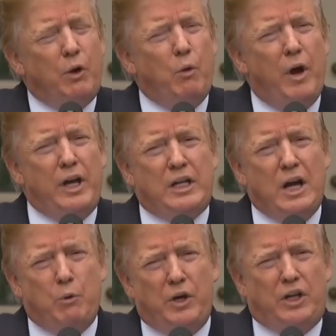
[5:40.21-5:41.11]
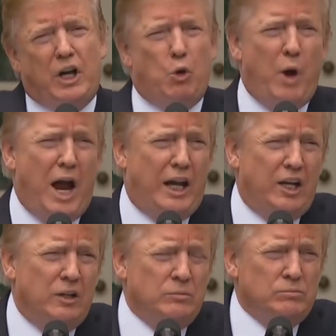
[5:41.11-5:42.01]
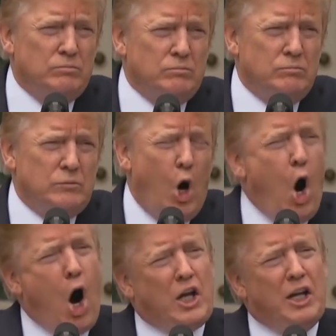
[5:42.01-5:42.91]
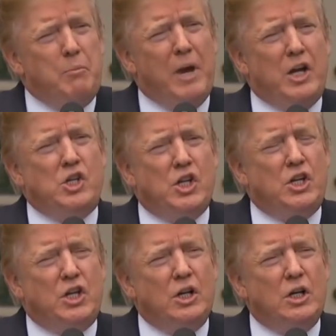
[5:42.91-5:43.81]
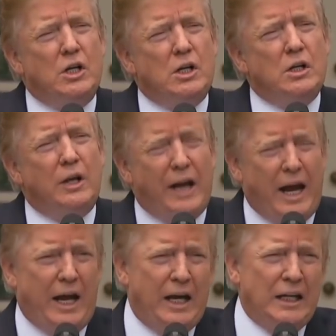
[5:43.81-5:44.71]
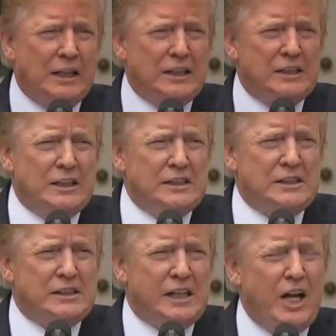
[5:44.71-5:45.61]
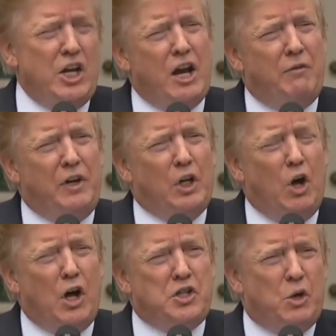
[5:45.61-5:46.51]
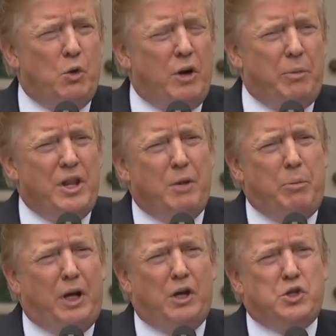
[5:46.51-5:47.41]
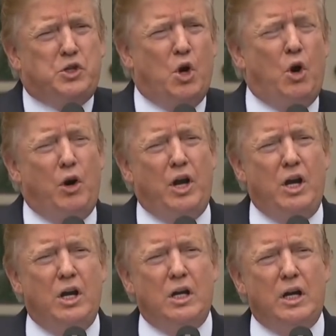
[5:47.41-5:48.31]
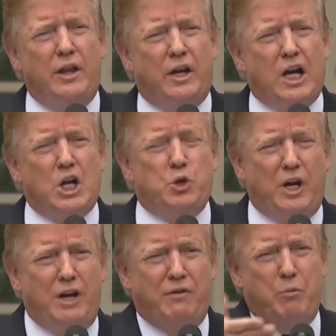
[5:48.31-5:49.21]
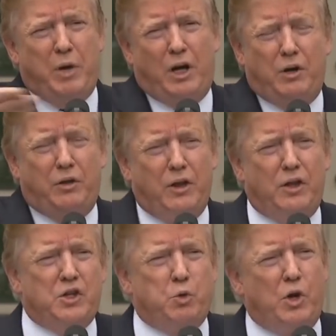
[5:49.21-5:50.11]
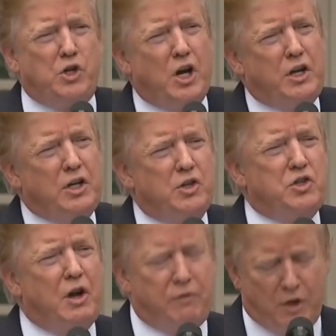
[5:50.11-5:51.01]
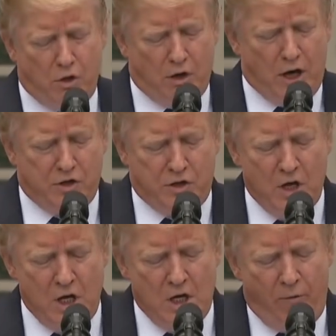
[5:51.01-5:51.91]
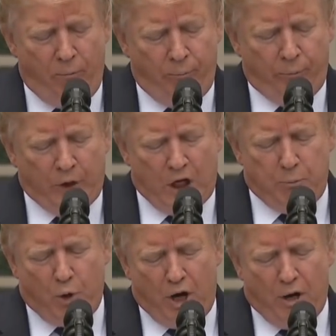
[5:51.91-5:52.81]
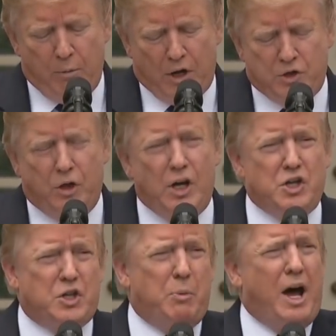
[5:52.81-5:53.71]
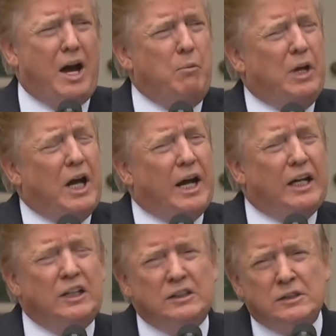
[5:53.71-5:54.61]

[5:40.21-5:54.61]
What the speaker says: We went and we did a rally. Hardly mentioned today. And yet, if he lost, it would have been the biggest story in the country, even bigger than this witch hunt stuff that you guys keep writing about. So here's the bottom line.